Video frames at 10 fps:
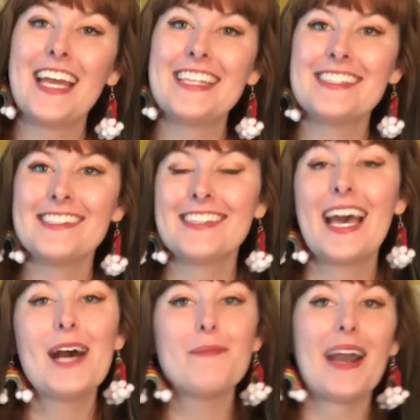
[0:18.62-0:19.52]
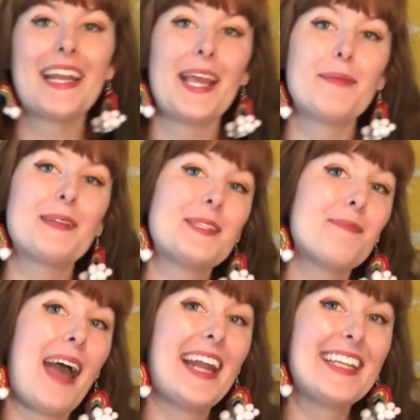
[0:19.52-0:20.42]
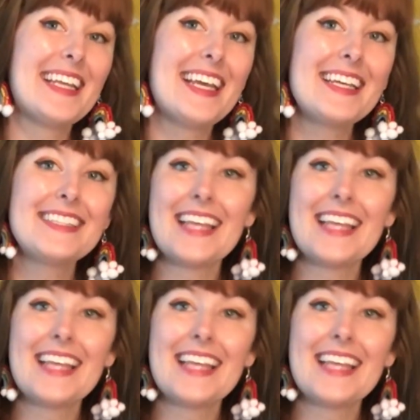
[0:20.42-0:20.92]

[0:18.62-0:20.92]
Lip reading: friends, my name is Maddie Hicks,